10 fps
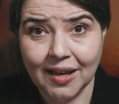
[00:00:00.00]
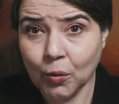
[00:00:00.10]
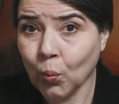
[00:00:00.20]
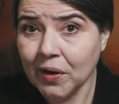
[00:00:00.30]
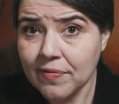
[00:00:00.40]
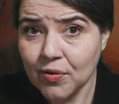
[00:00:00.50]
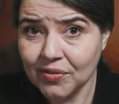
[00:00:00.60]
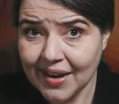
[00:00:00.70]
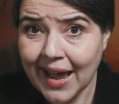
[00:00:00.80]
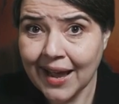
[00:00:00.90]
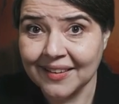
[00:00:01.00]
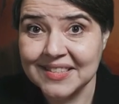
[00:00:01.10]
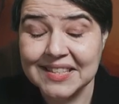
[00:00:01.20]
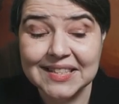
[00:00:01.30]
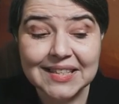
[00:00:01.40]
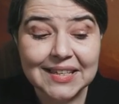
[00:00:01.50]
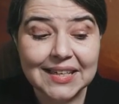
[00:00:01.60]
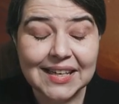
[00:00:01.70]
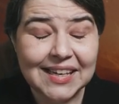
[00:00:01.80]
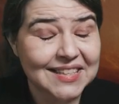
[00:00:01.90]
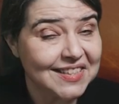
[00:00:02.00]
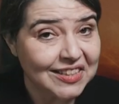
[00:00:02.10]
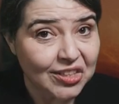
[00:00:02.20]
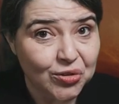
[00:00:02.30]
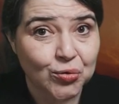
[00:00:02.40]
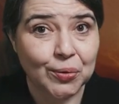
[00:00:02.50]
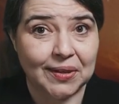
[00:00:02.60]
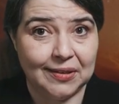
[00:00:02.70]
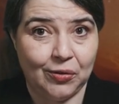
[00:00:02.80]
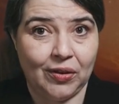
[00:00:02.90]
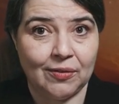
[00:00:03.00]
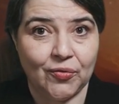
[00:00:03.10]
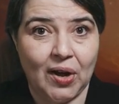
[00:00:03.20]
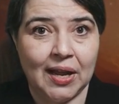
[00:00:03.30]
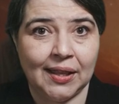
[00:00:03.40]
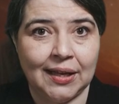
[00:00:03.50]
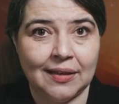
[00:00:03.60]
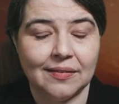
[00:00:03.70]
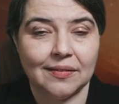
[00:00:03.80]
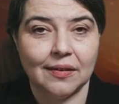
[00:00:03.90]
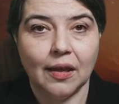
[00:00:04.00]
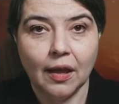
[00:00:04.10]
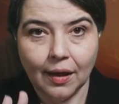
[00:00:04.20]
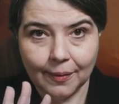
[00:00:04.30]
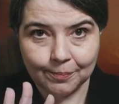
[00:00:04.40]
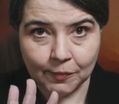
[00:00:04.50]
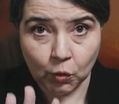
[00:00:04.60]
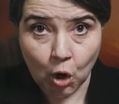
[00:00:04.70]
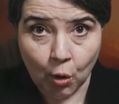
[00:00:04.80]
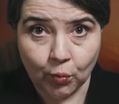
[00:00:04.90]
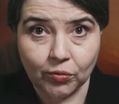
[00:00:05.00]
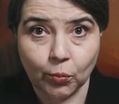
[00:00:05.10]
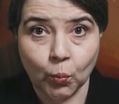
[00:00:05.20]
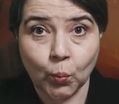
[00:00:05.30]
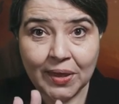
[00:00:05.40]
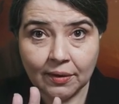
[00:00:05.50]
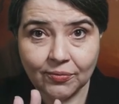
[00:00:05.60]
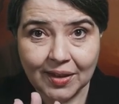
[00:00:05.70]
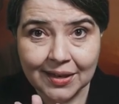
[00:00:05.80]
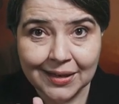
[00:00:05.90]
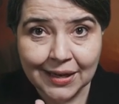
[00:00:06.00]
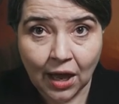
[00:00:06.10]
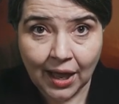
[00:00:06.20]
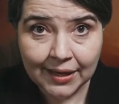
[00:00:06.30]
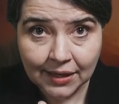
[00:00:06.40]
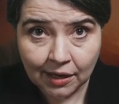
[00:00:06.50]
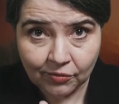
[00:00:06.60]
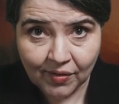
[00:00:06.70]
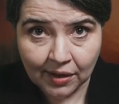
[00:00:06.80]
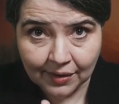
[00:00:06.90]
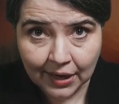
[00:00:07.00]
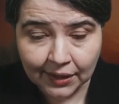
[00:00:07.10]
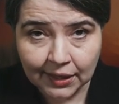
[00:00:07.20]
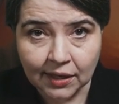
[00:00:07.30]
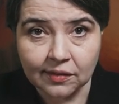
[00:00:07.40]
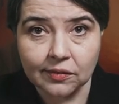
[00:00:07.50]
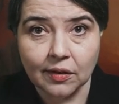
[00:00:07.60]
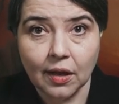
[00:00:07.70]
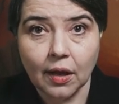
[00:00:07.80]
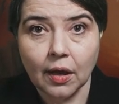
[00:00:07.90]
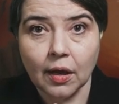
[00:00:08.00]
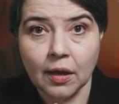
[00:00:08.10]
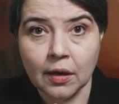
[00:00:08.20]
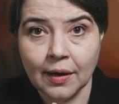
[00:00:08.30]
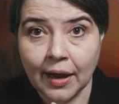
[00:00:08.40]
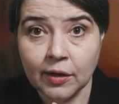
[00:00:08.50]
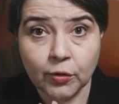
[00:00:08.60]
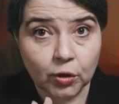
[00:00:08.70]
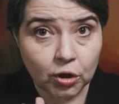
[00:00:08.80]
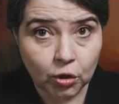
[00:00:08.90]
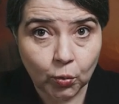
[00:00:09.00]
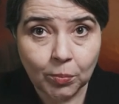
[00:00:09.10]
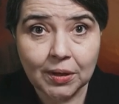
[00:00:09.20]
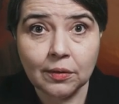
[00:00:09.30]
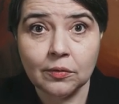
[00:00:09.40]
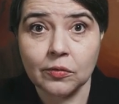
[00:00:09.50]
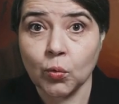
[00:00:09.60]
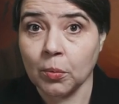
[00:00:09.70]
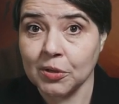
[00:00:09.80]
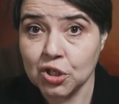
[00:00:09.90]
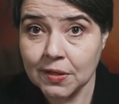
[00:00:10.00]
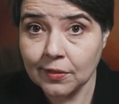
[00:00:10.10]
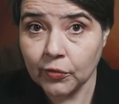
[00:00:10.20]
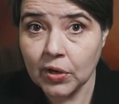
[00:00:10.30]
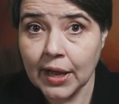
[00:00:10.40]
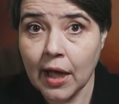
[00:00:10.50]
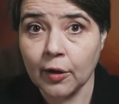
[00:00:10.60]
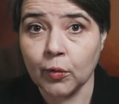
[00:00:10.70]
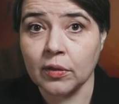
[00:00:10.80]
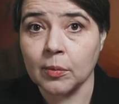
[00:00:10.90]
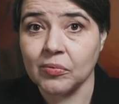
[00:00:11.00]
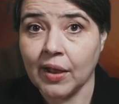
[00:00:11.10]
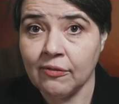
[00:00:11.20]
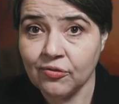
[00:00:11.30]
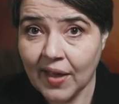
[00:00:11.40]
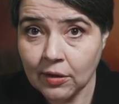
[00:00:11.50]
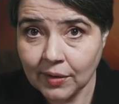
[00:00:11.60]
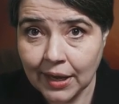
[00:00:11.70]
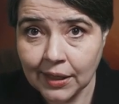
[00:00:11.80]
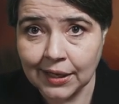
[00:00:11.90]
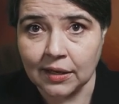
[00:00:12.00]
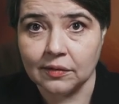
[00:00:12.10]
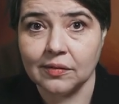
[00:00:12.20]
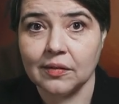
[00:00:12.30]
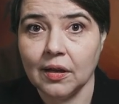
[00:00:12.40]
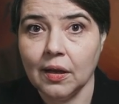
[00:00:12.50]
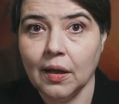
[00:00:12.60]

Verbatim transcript: And one of those tasks is literally looking for aliens. Note, we have not yet found aliens. Neither humans nor machine learning algorithms have found aliens.